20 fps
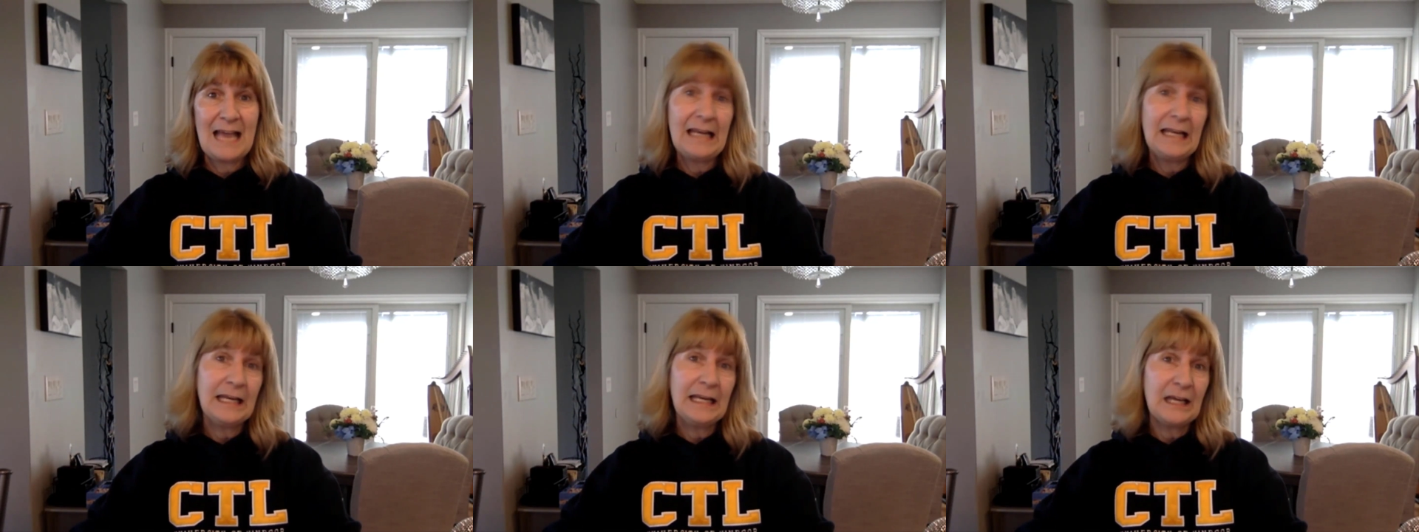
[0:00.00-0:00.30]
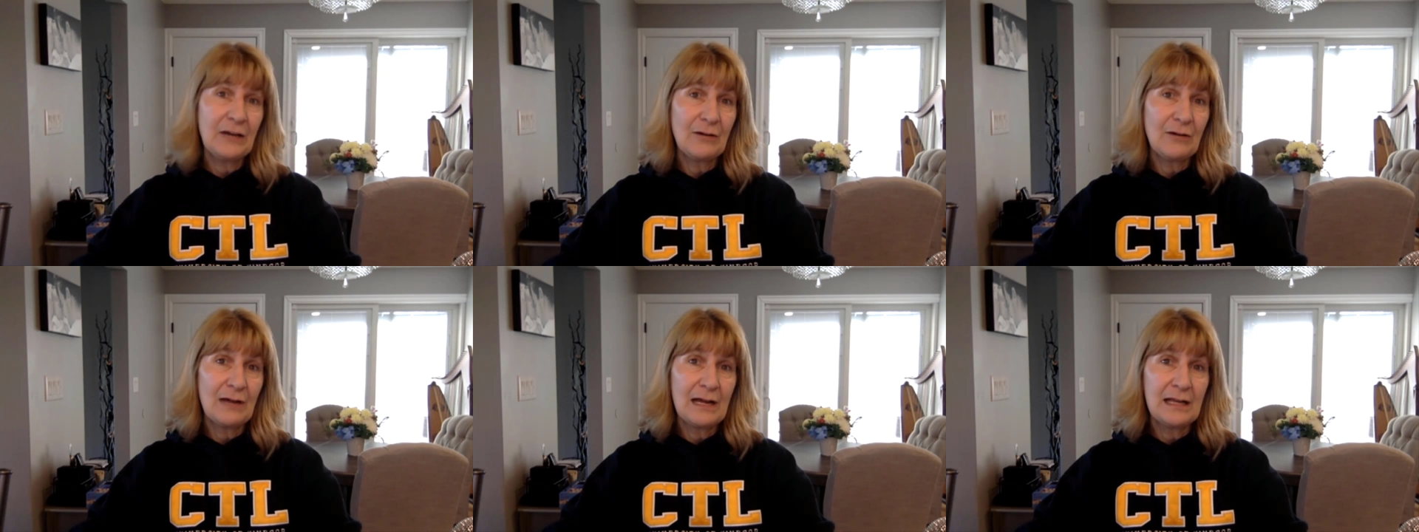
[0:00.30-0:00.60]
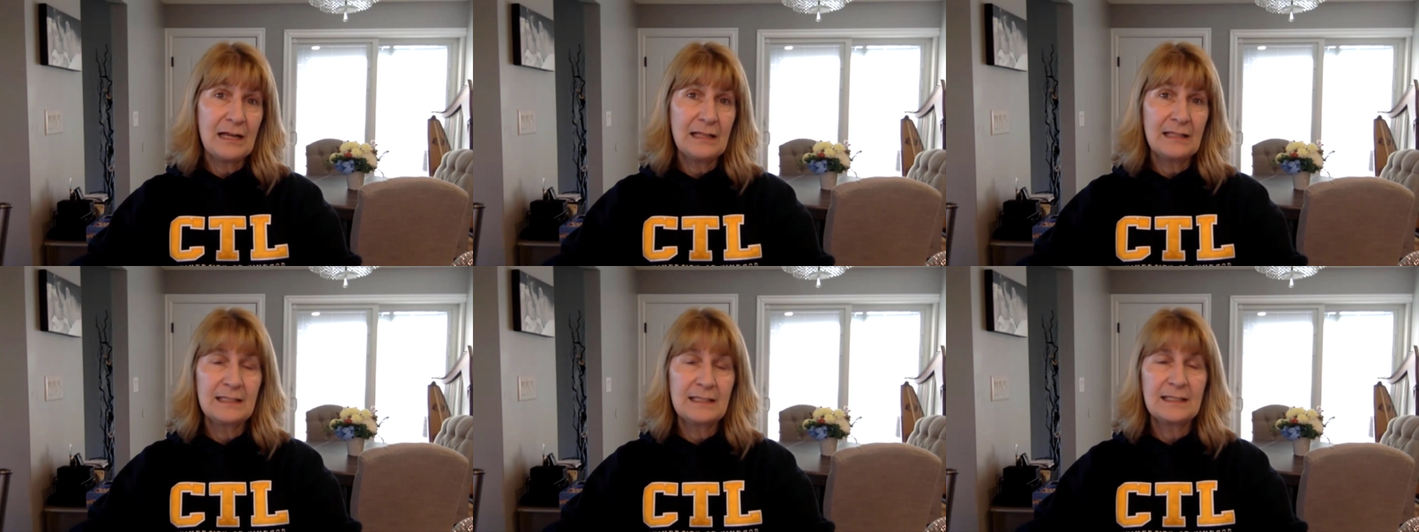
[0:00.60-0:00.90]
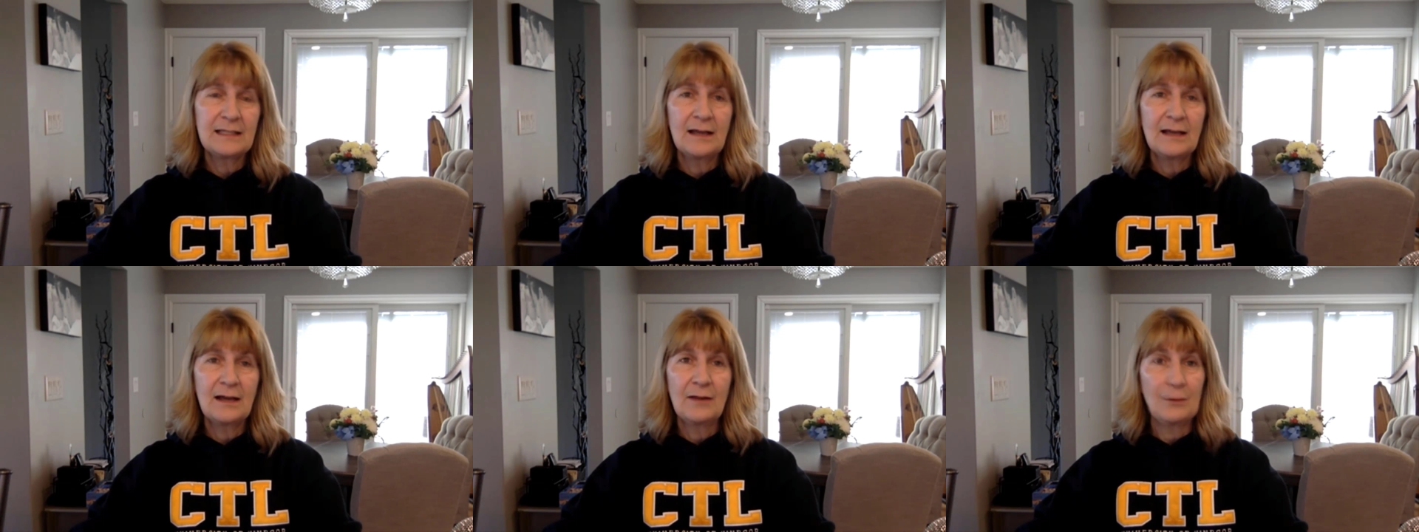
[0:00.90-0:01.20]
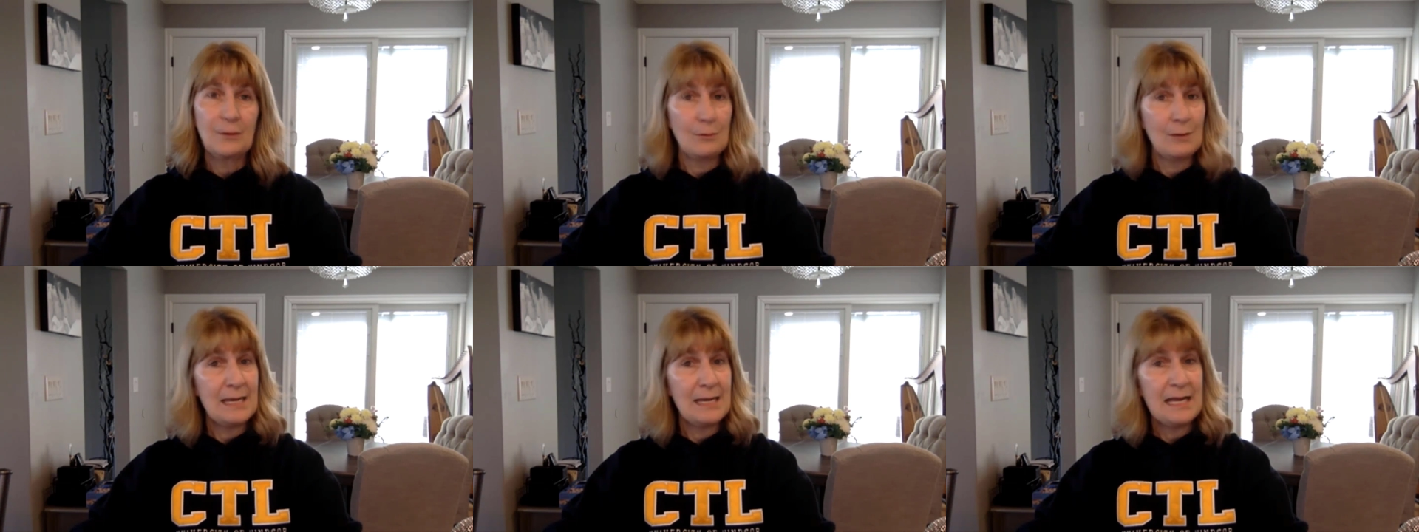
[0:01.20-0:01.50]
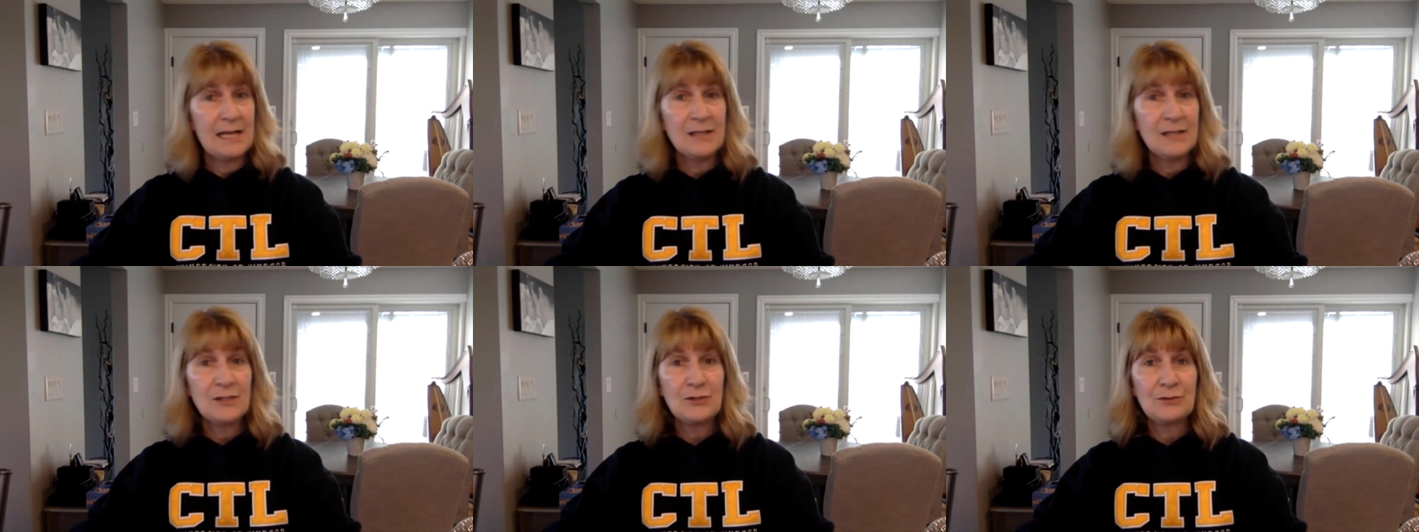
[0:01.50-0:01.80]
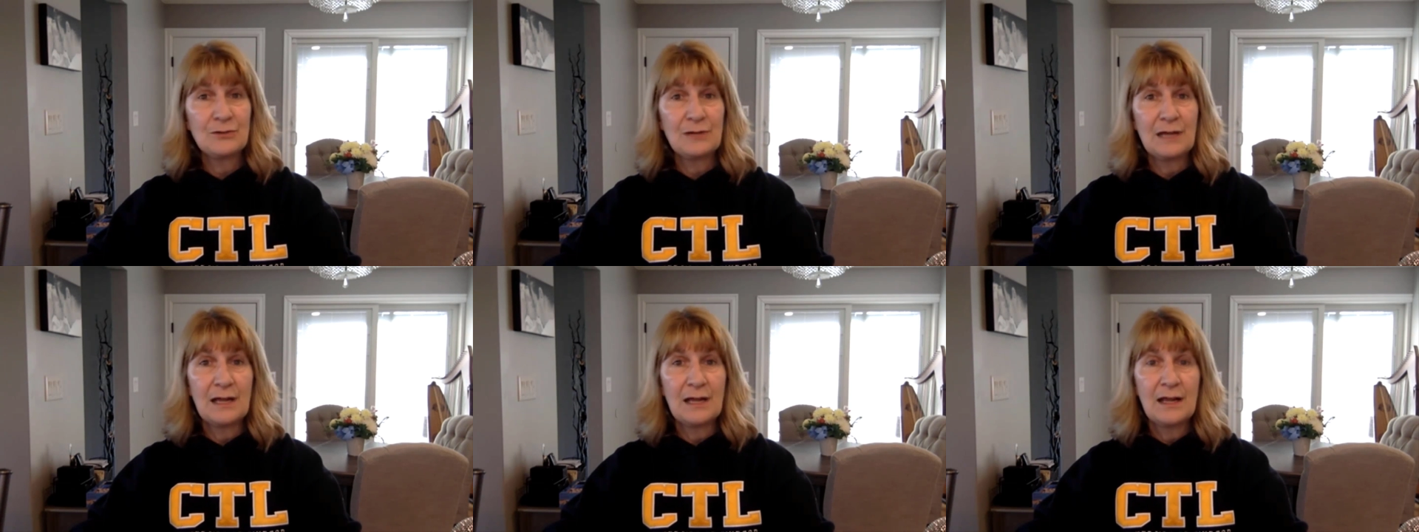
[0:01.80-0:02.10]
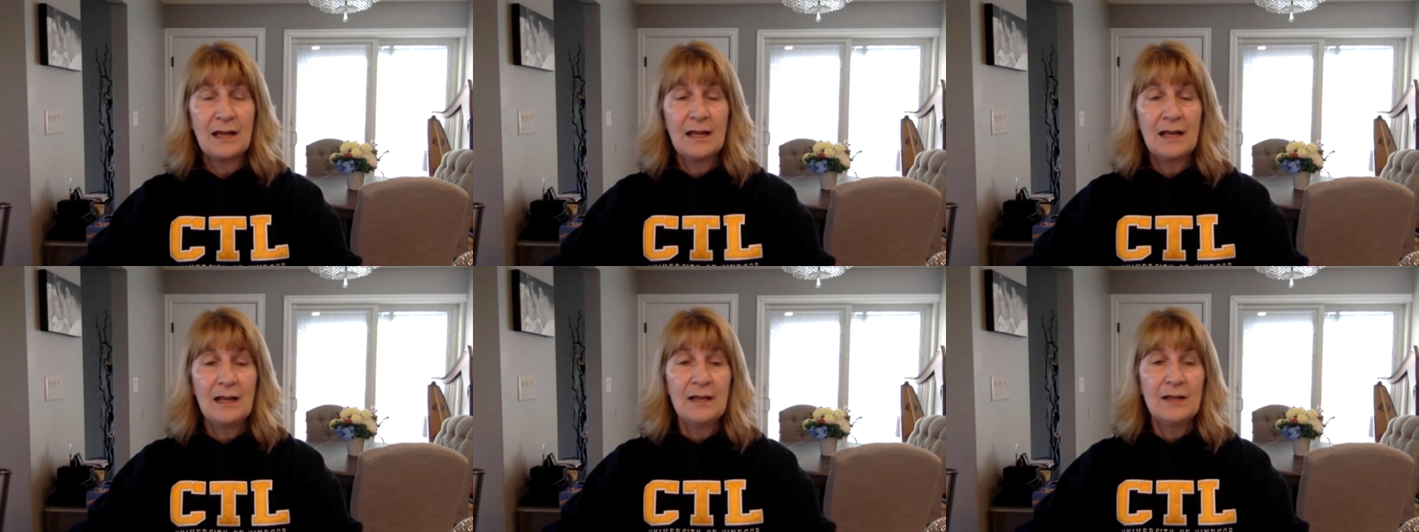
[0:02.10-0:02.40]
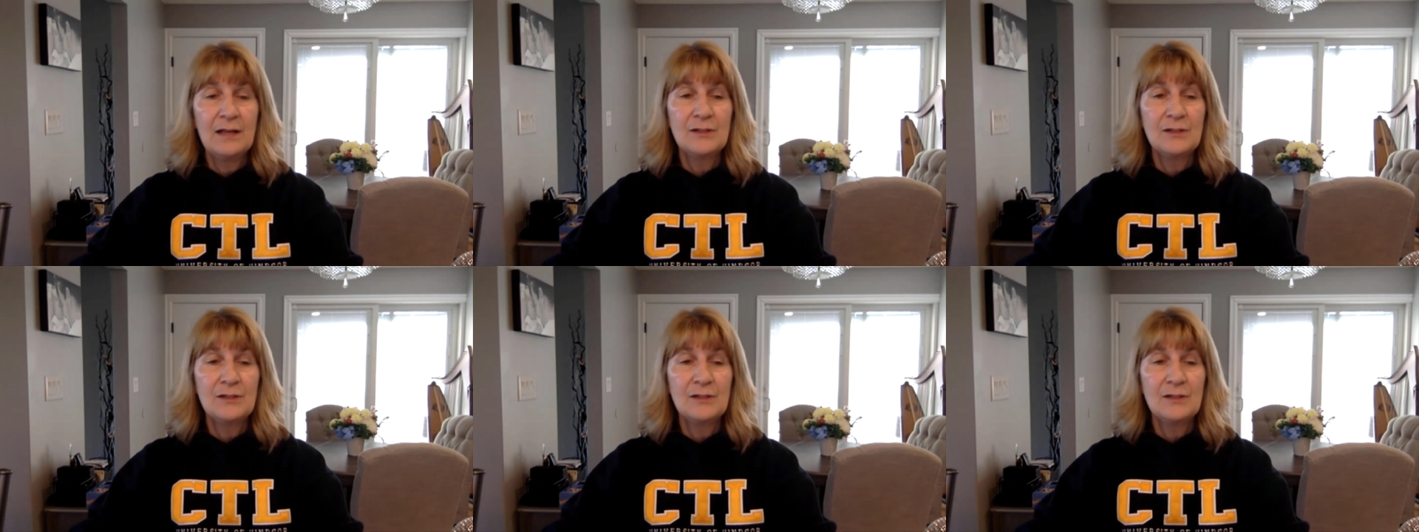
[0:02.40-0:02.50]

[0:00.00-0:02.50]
editing grades, the grade history.